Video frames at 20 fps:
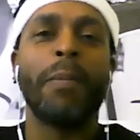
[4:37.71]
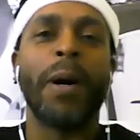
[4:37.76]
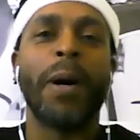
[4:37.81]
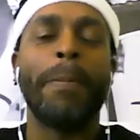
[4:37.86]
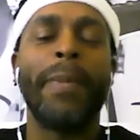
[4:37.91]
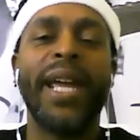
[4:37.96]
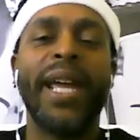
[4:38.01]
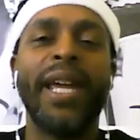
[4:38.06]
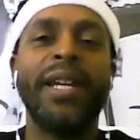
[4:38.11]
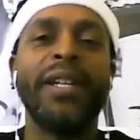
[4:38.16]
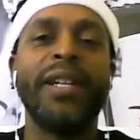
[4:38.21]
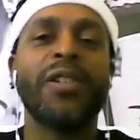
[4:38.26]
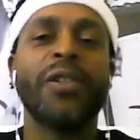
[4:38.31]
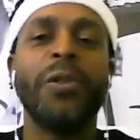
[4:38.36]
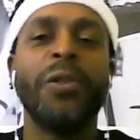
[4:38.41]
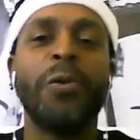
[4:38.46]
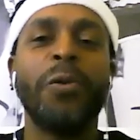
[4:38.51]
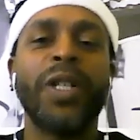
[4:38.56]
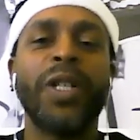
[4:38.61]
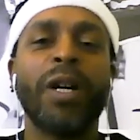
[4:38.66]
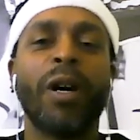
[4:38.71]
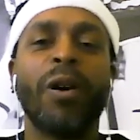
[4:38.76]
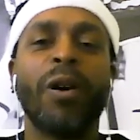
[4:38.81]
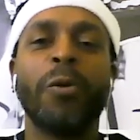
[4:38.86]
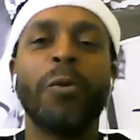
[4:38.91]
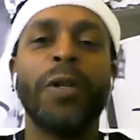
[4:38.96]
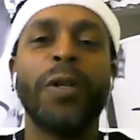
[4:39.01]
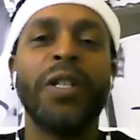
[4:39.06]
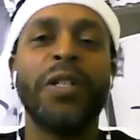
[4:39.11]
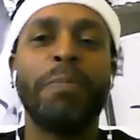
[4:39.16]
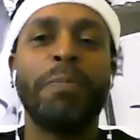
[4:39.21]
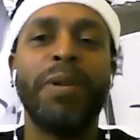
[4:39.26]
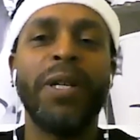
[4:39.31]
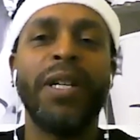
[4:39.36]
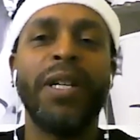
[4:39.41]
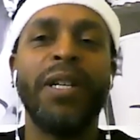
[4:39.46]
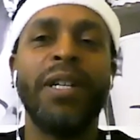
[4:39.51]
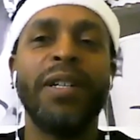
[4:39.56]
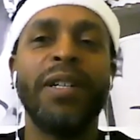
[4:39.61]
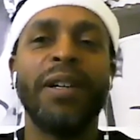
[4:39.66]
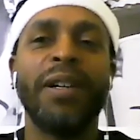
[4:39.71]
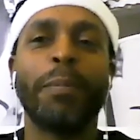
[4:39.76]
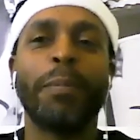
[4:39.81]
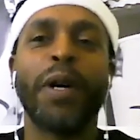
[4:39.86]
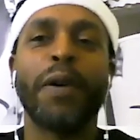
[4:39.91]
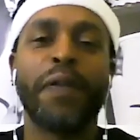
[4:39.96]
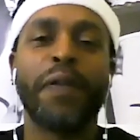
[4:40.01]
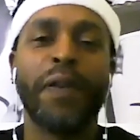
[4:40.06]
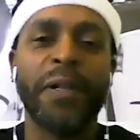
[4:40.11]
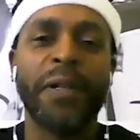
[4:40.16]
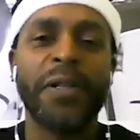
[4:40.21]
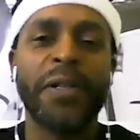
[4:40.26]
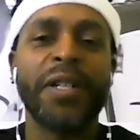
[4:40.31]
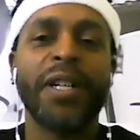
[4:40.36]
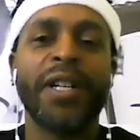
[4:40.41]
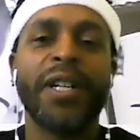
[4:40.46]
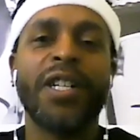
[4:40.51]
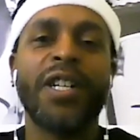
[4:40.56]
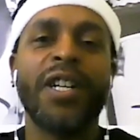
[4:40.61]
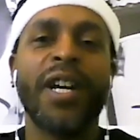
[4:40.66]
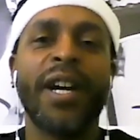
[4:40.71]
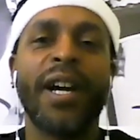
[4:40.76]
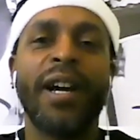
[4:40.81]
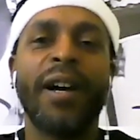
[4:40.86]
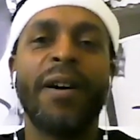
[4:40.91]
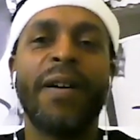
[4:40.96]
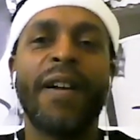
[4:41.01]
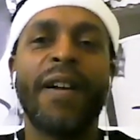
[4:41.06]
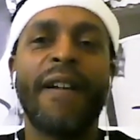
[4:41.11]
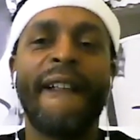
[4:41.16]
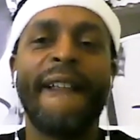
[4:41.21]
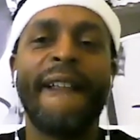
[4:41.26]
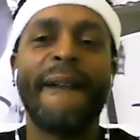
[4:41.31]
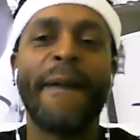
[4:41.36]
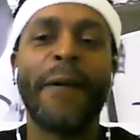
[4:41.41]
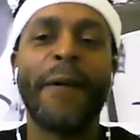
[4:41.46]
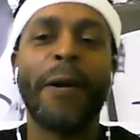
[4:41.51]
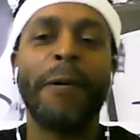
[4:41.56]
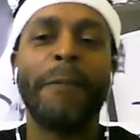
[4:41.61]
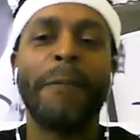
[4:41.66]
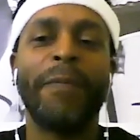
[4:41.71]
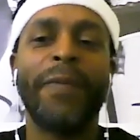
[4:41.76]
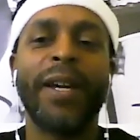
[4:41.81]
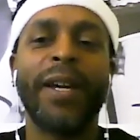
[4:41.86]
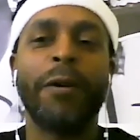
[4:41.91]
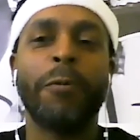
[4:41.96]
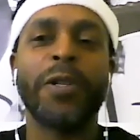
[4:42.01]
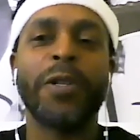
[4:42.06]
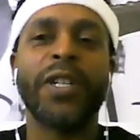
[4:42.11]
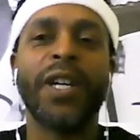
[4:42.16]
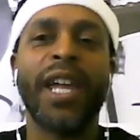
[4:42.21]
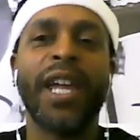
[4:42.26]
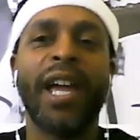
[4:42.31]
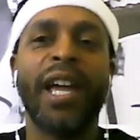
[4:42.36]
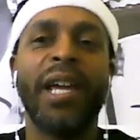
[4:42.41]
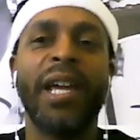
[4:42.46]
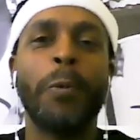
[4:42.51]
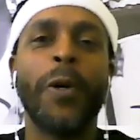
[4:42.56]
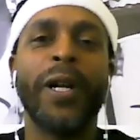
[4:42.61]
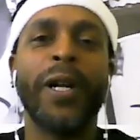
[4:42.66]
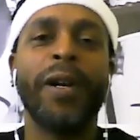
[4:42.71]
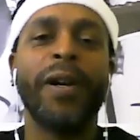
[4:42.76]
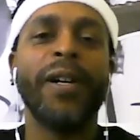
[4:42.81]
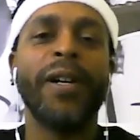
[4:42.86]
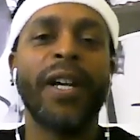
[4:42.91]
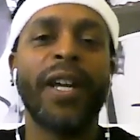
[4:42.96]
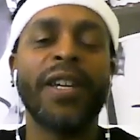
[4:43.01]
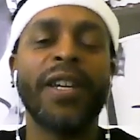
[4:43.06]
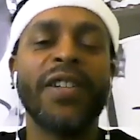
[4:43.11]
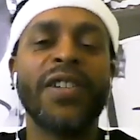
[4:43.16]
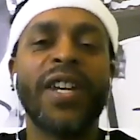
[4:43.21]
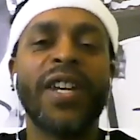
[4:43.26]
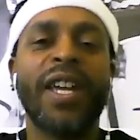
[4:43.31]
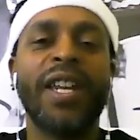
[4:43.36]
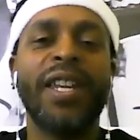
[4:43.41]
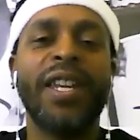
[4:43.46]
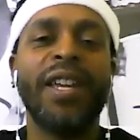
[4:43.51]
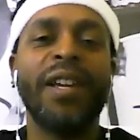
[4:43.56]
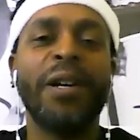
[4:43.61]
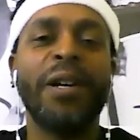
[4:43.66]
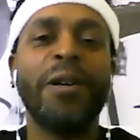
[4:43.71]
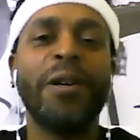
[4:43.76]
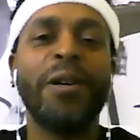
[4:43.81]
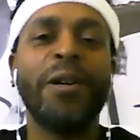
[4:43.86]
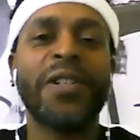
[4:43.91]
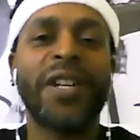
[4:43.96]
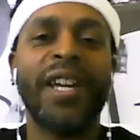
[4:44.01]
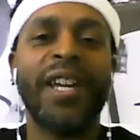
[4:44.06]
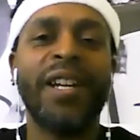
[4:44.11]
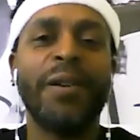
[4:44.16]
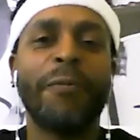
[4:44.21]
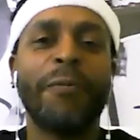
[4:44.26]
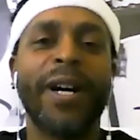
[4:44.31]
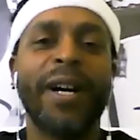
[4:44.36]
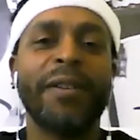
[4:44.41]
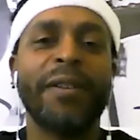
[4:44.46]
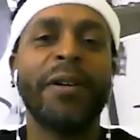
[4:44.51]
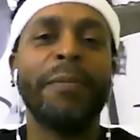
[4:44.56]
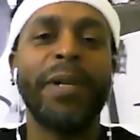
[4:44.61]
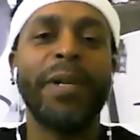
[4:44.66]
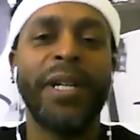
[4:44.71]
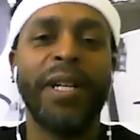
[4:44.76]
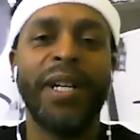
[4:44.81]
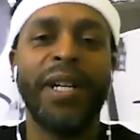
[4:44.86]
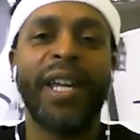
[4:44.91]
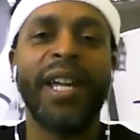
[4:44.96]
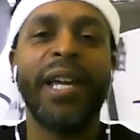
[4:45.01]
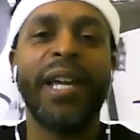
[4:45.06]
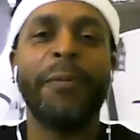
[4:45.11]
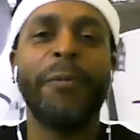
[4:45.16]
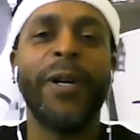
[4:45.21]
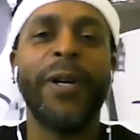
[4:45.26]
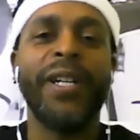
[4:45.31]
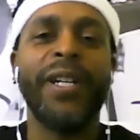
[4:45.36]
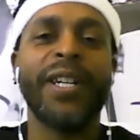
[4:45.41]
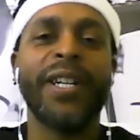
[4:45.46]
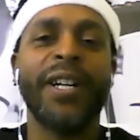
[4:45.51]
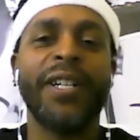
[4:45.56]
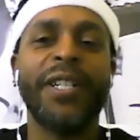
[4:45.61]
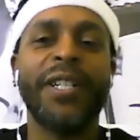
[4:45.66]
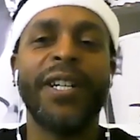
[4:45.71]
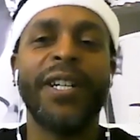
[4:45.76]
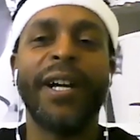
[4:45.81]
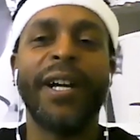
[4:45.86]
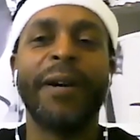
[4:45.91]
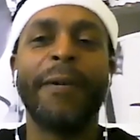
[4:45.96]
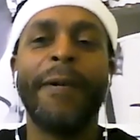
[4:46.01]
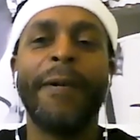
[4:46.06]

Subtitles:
my main two would always be my first touchdown. It was a game winner against San Diego State, wound up being the game winning touchdown.